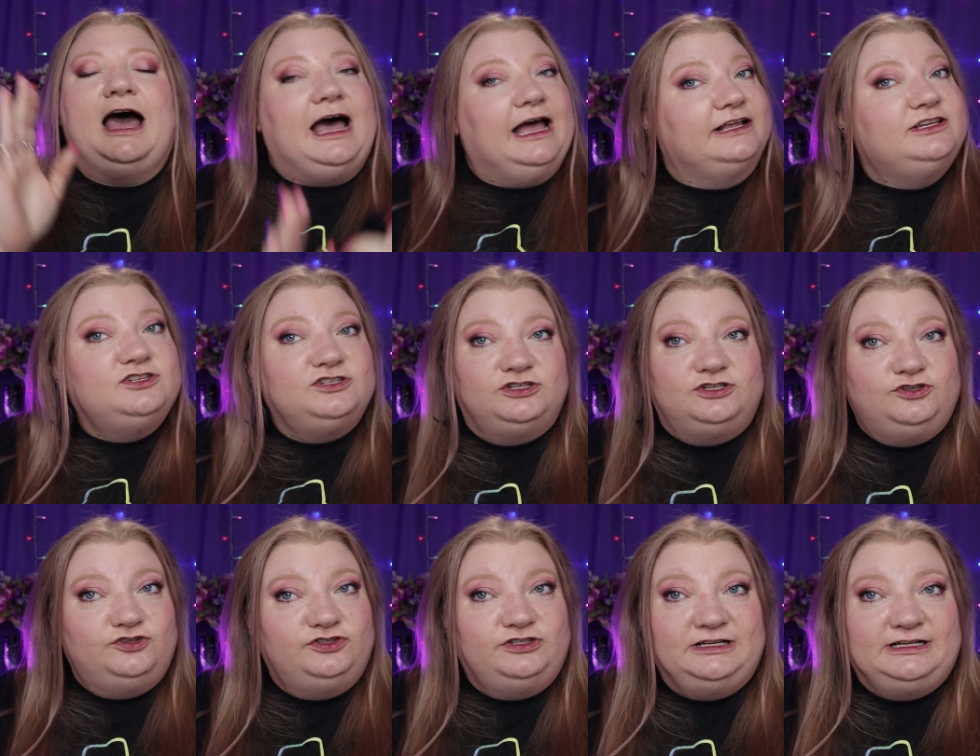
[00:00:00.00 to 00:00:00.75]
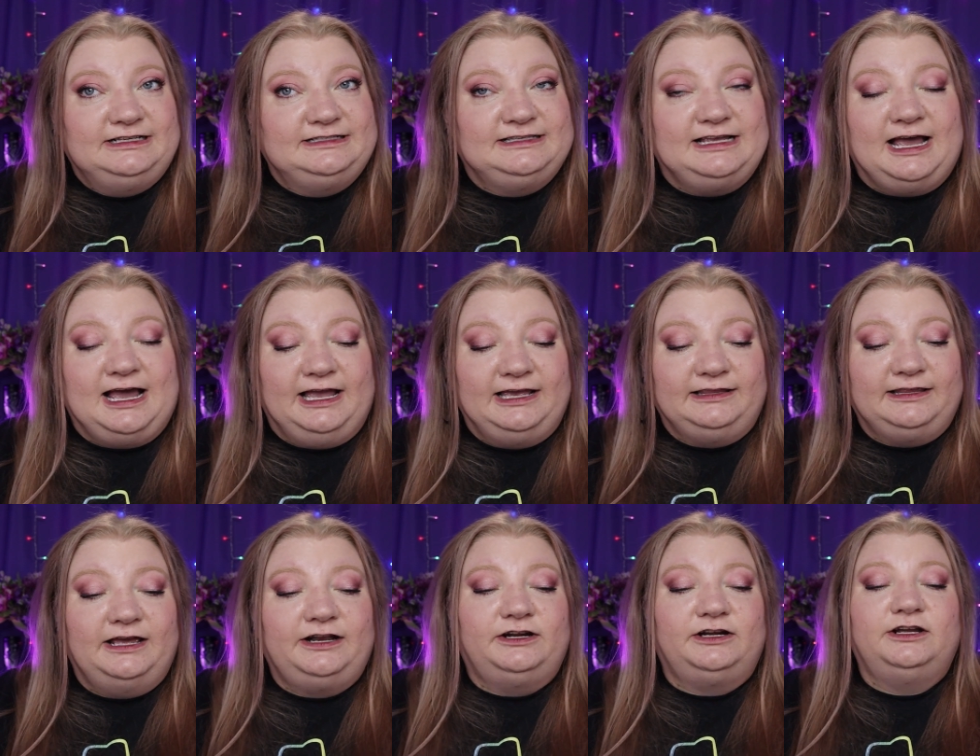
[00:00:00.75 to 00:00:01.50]
I just used it as a
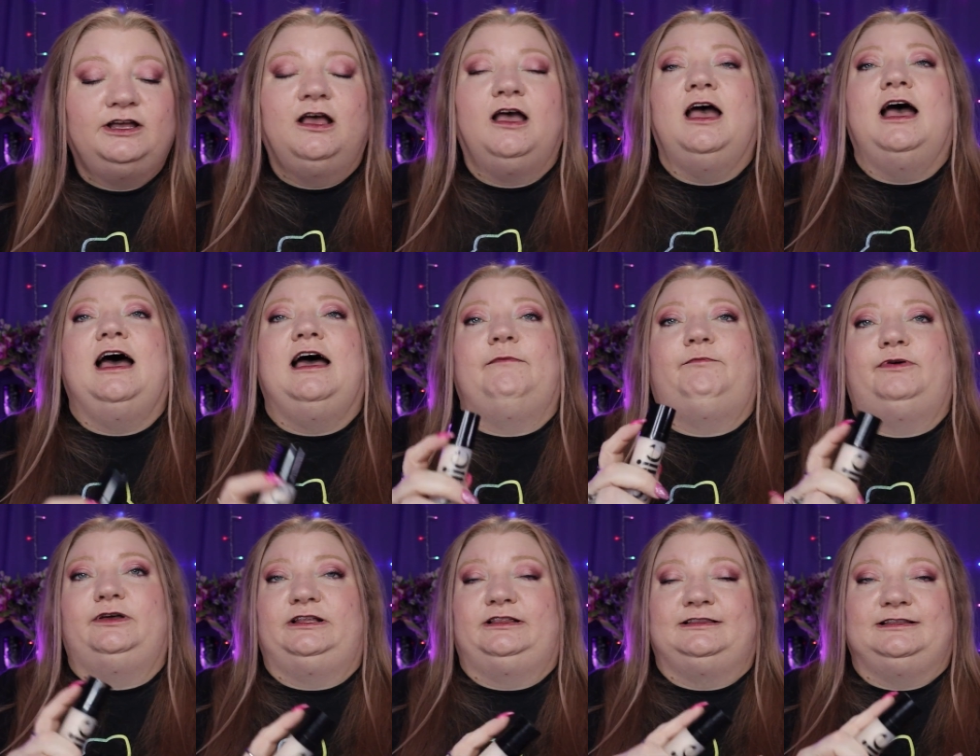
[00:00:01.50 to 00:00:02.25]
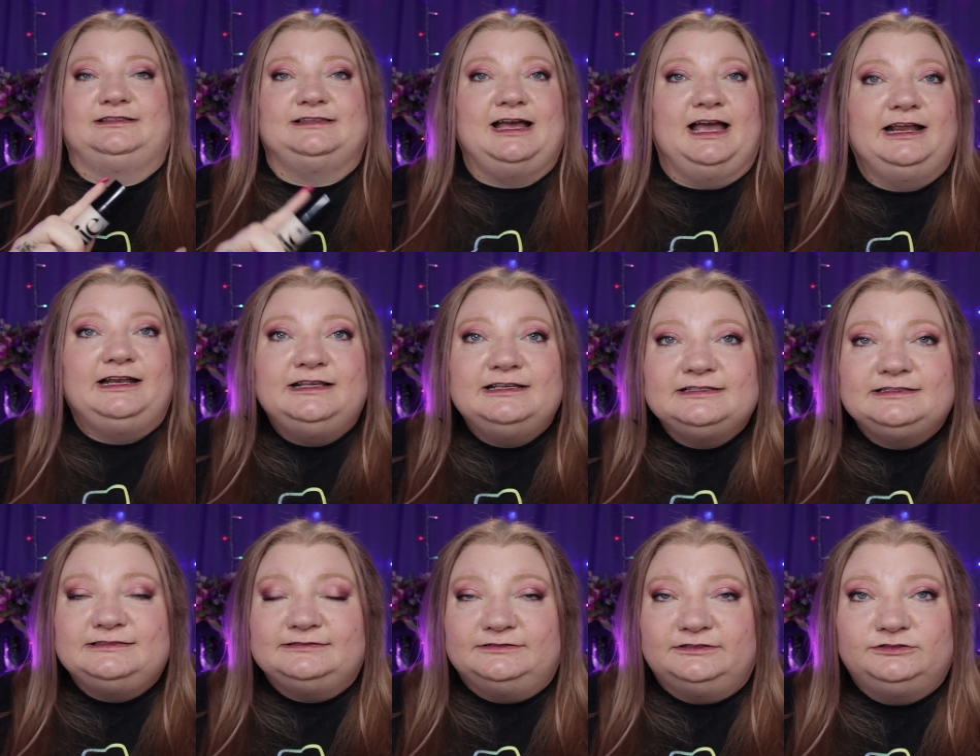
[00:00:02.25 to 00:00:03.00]
highlighter. I put the
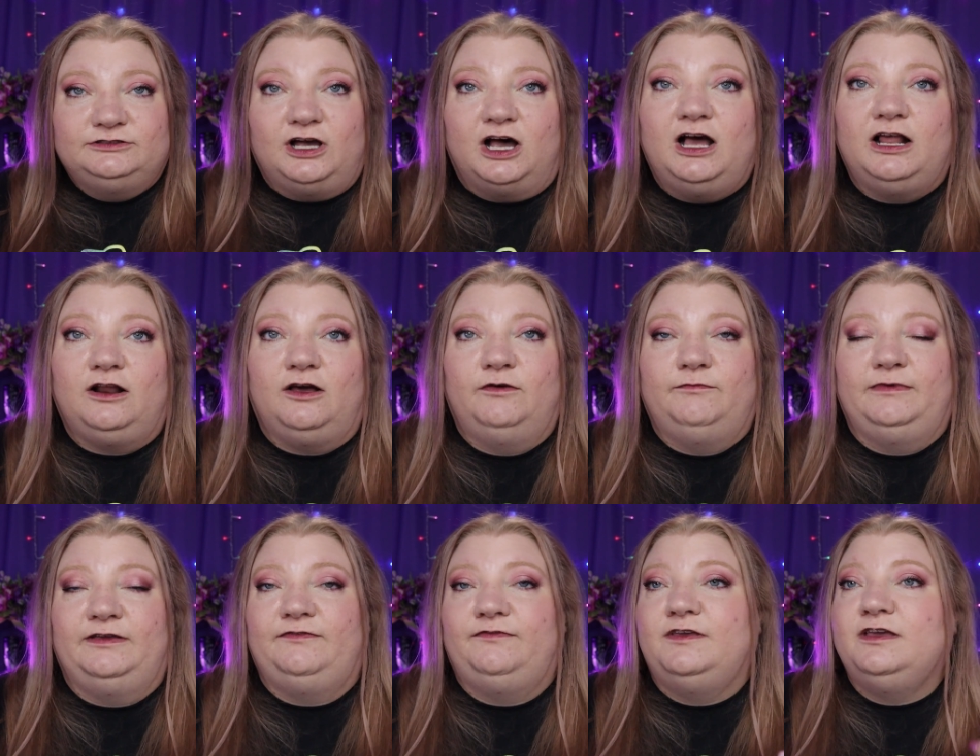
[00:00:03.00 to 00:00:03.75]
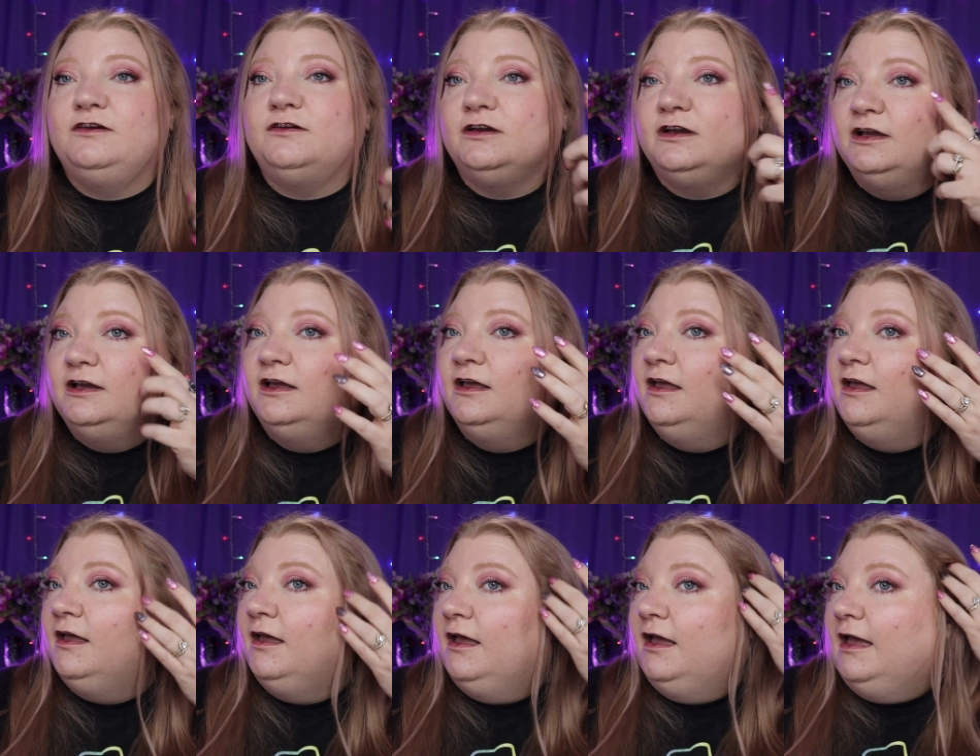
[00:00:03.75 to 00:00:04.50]
tiniest little dot on my finger
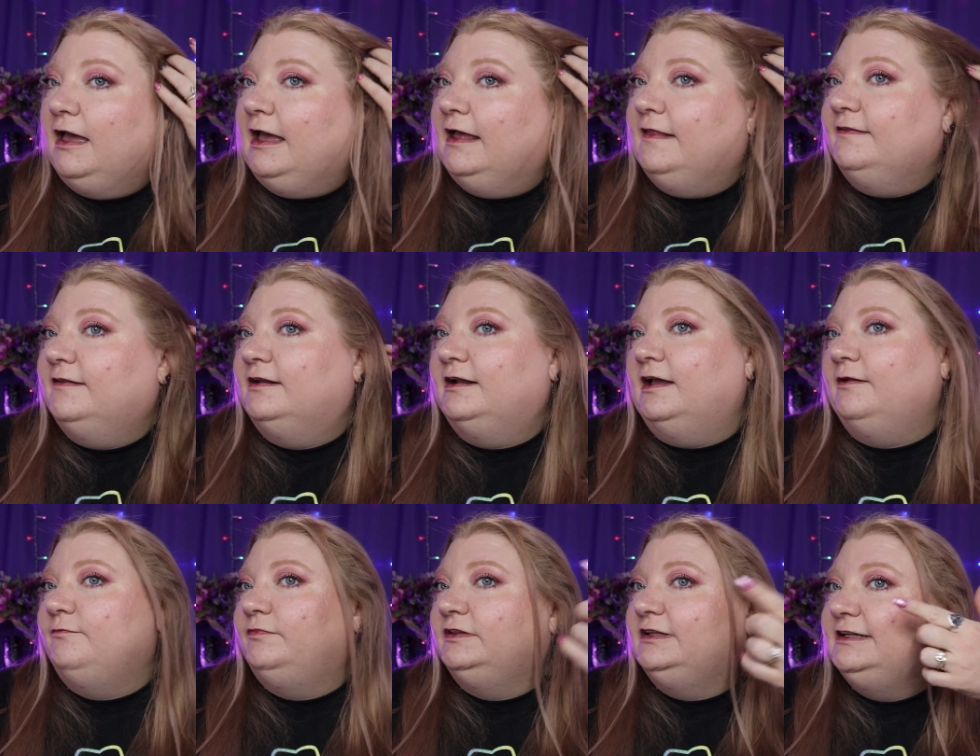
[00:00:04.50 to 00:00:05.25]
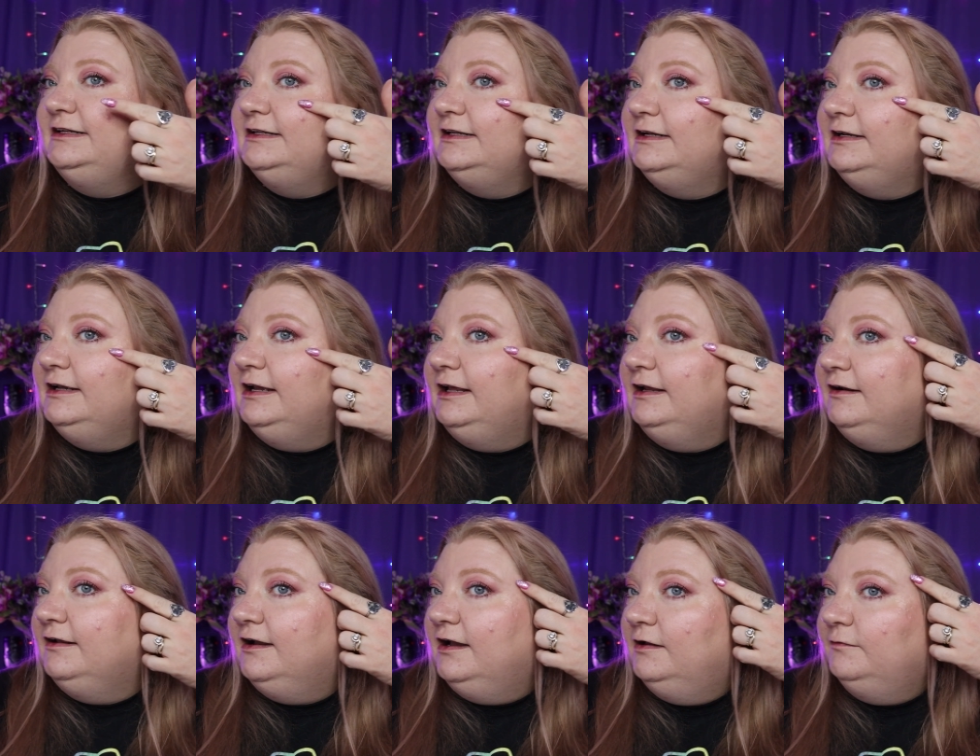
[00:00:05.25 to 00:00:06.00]
and then I blended
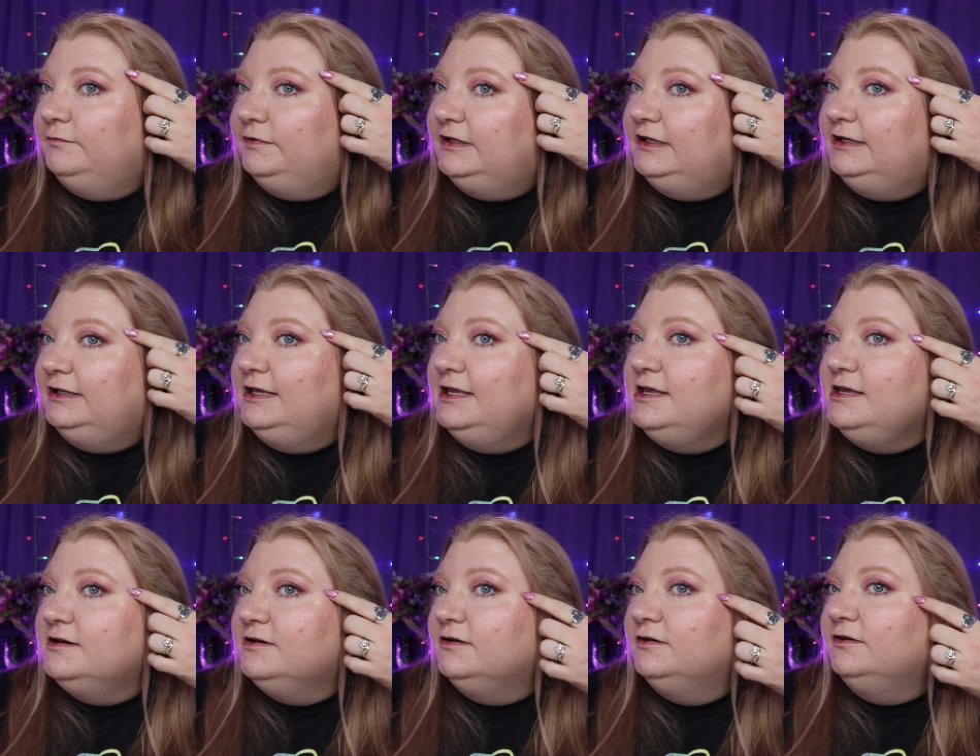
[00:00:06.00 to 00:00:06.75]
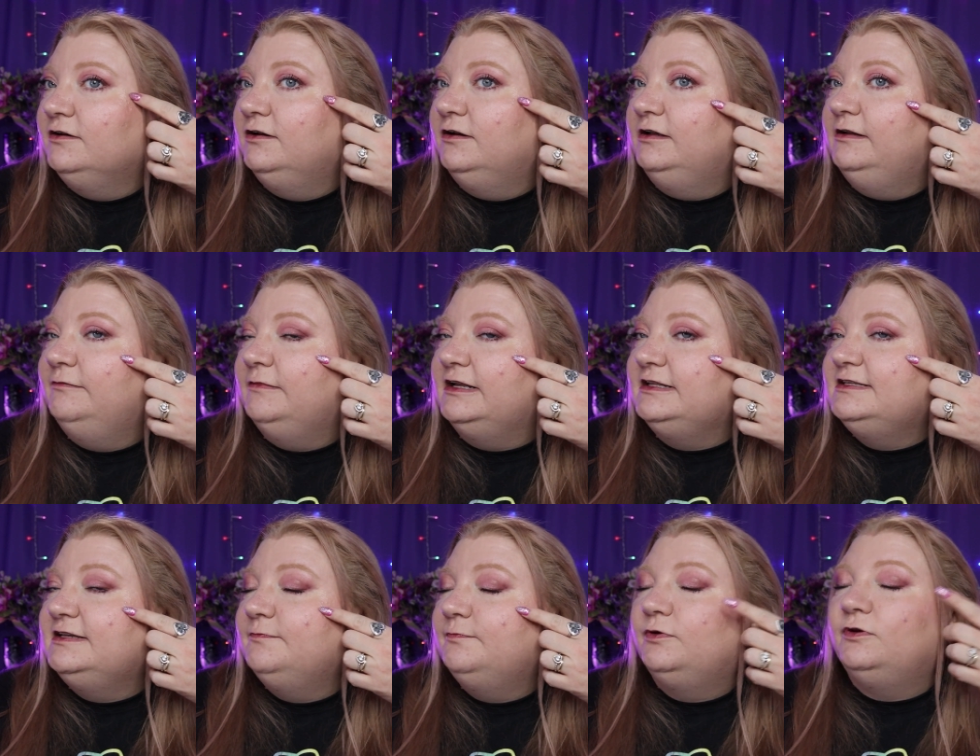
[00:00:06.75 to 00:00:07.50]
it up in here and my
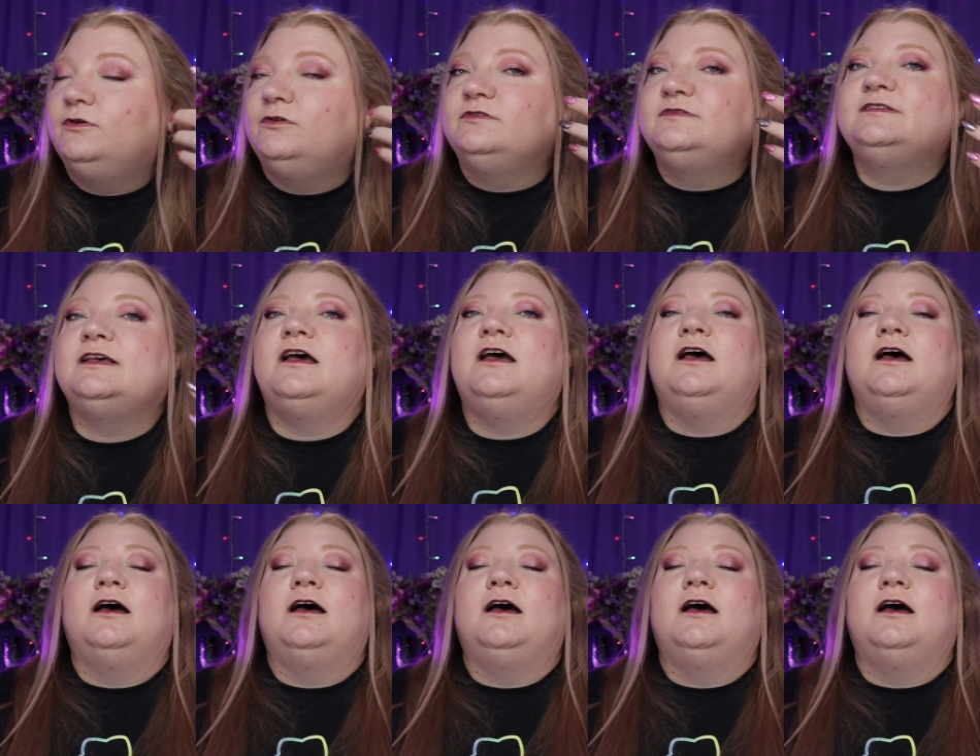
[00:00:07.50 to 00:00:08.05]
temples.